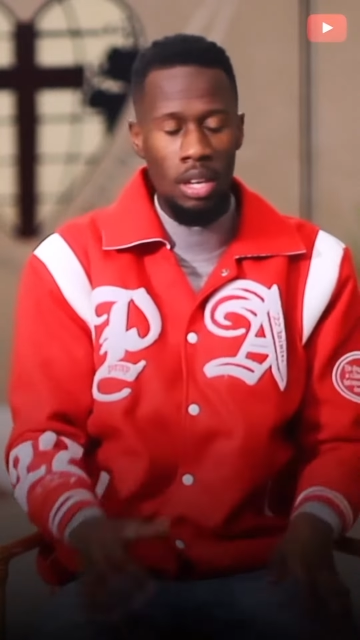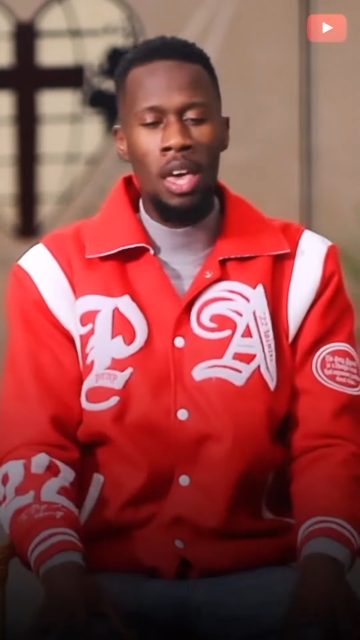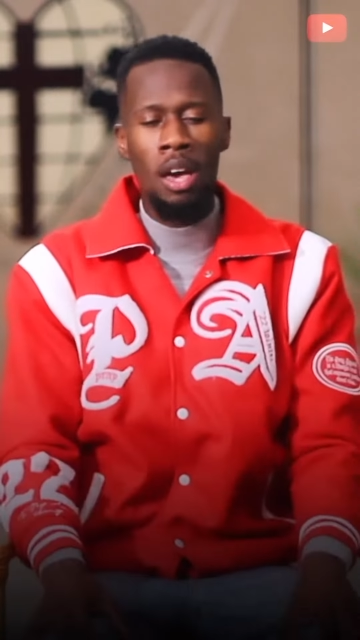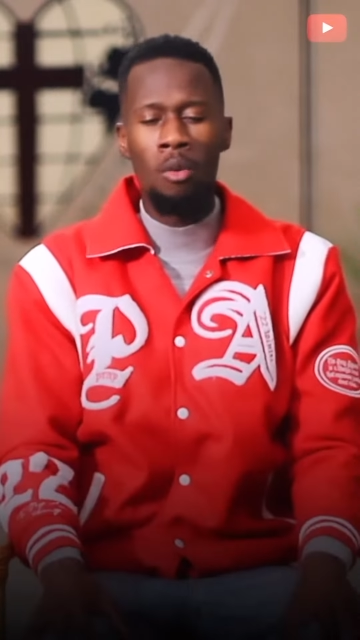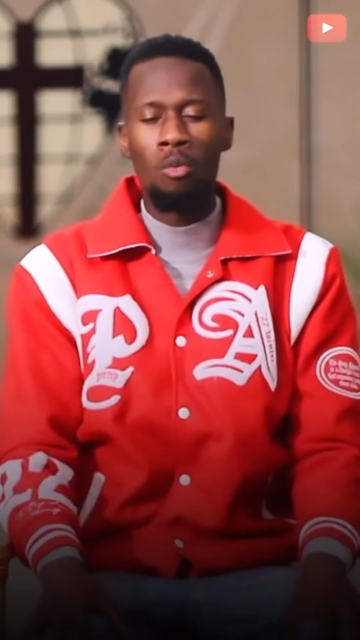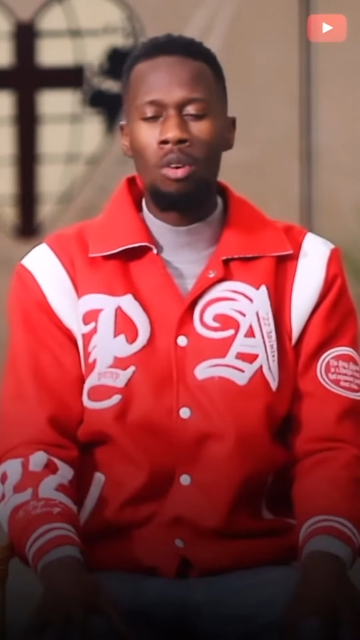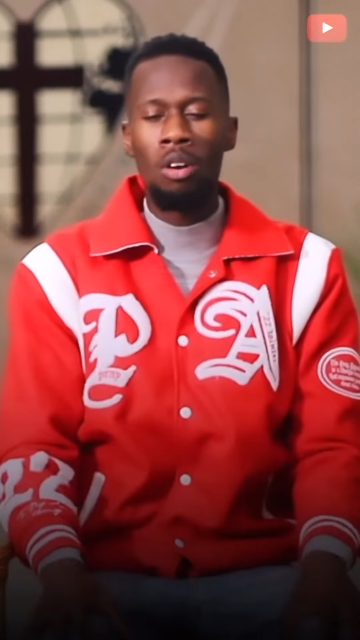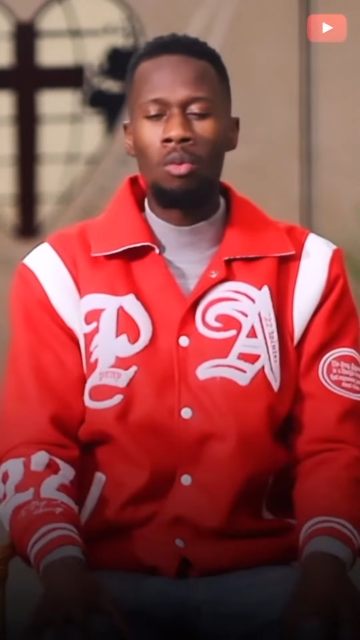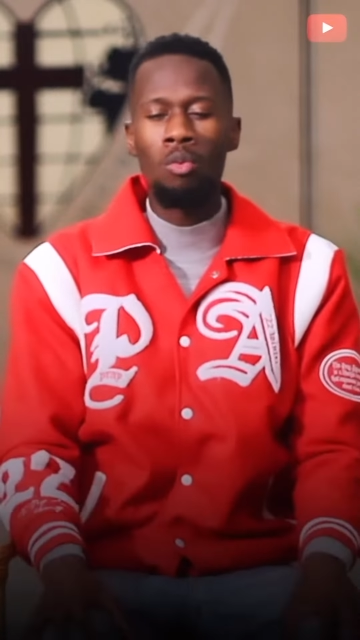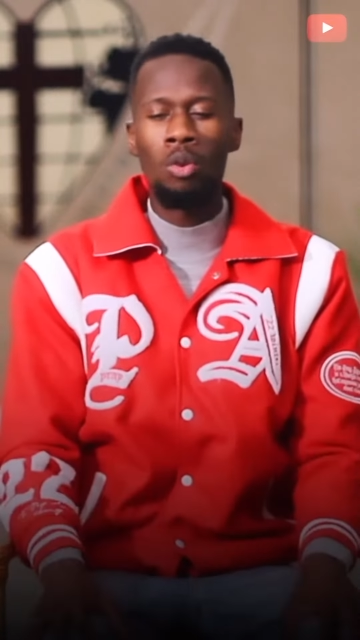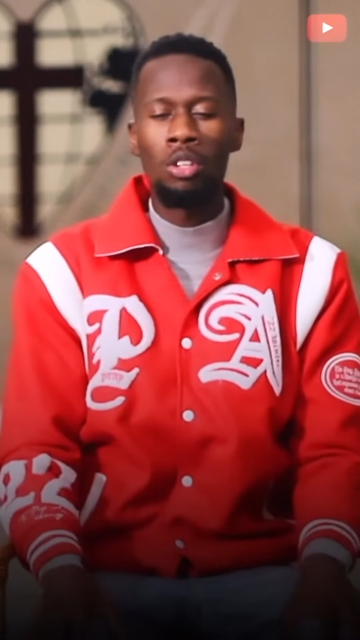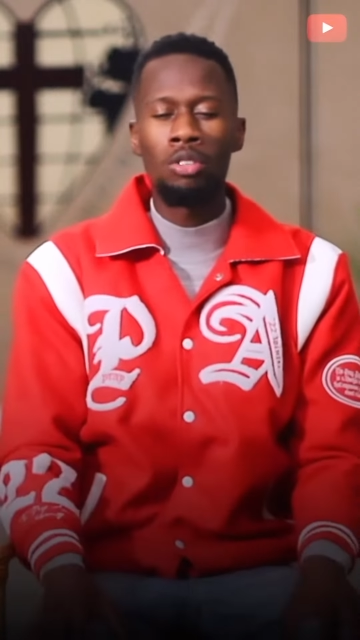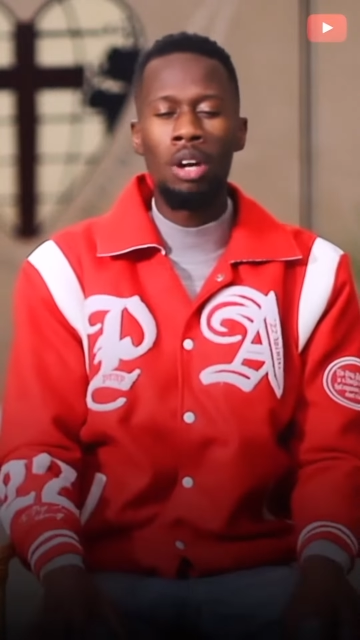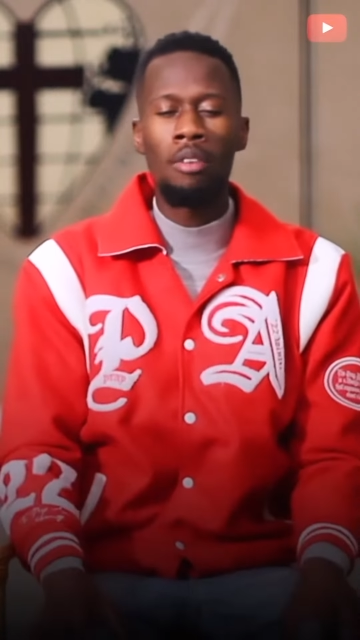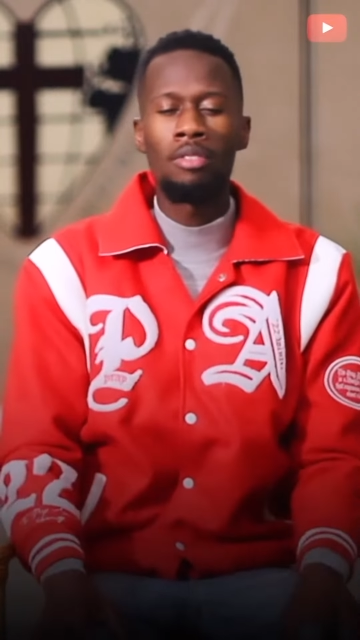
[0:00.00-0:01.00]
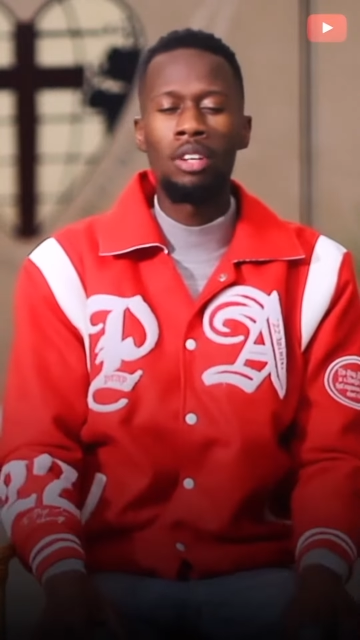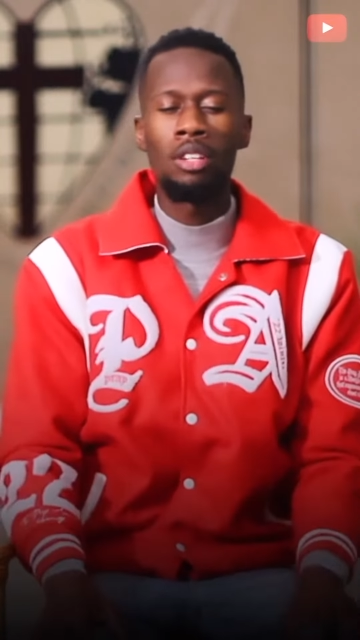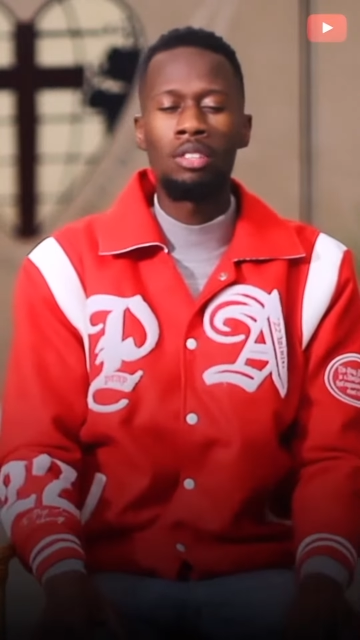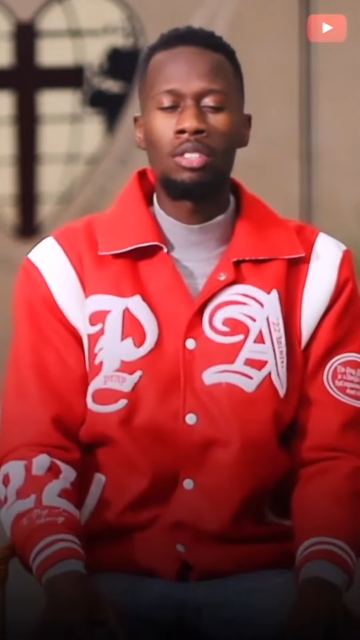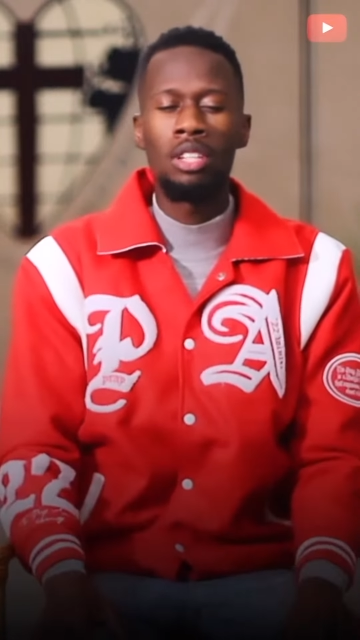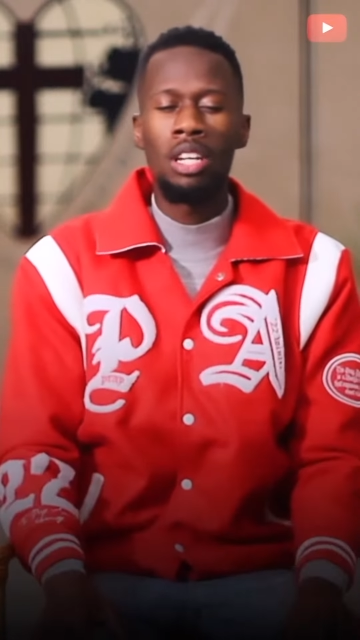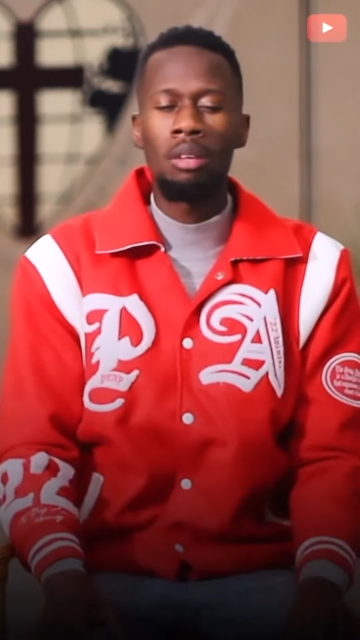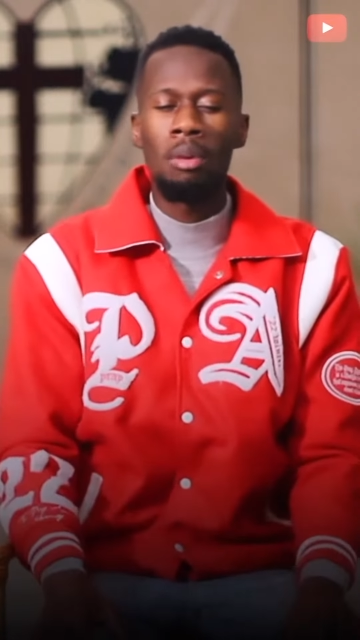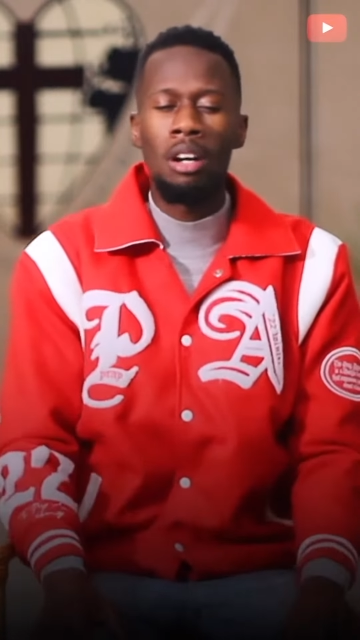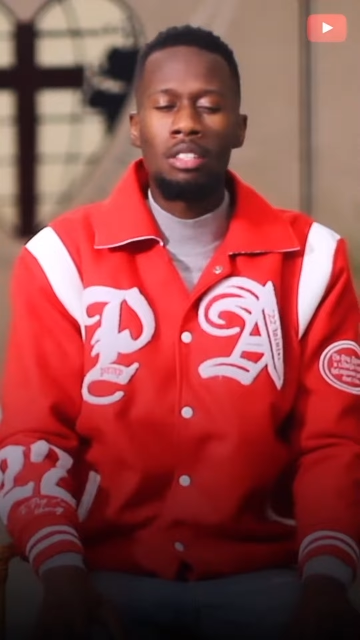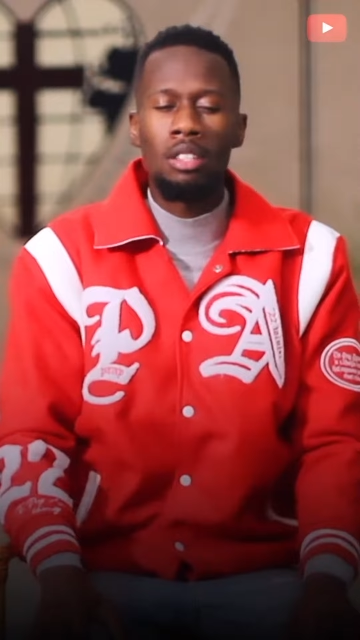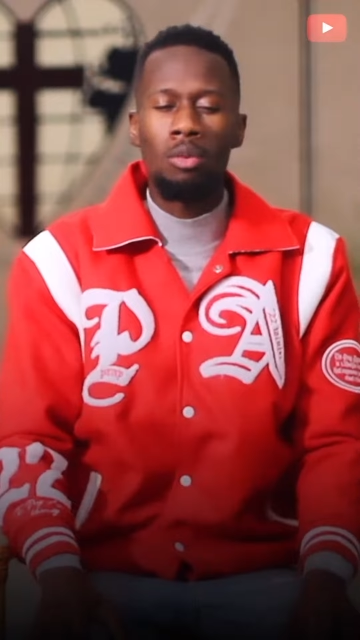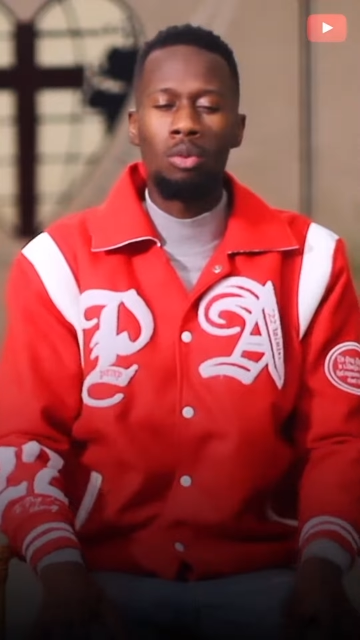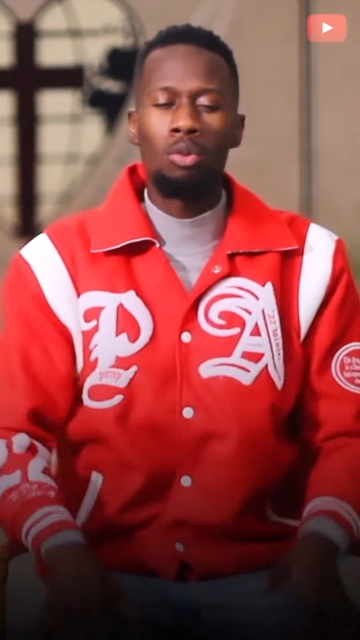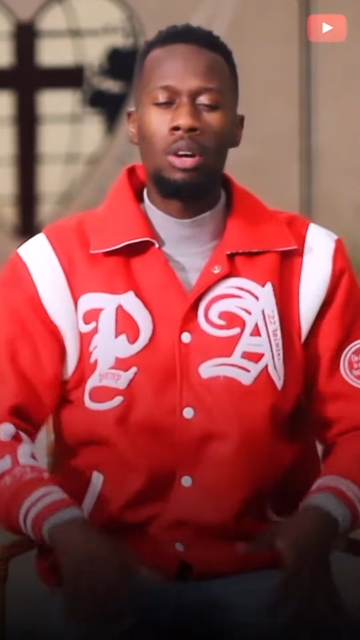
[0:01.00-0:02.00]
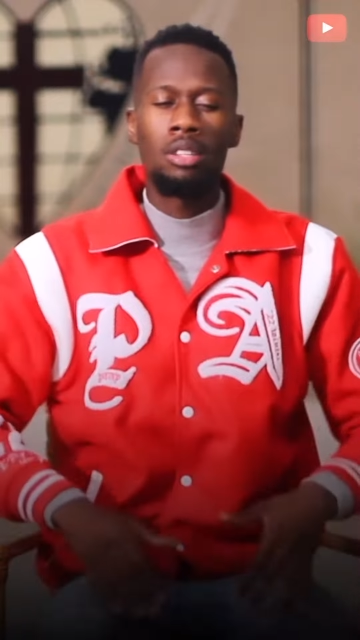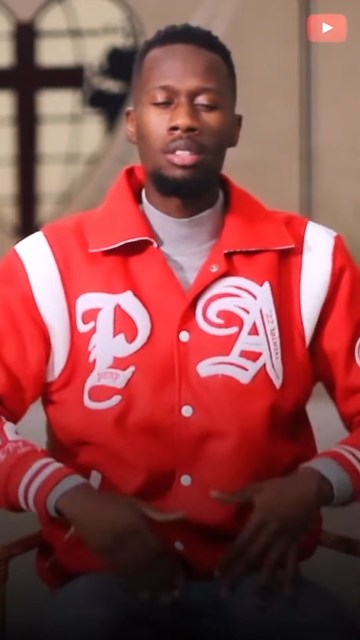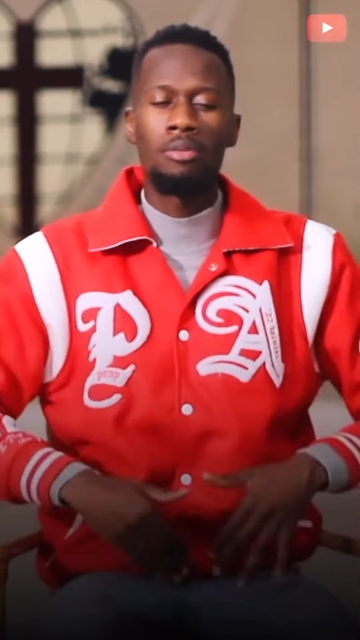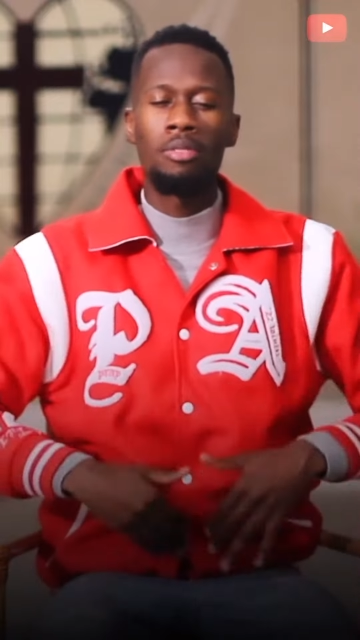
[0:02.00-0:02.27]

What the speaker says: And what you have to understand about someone who has the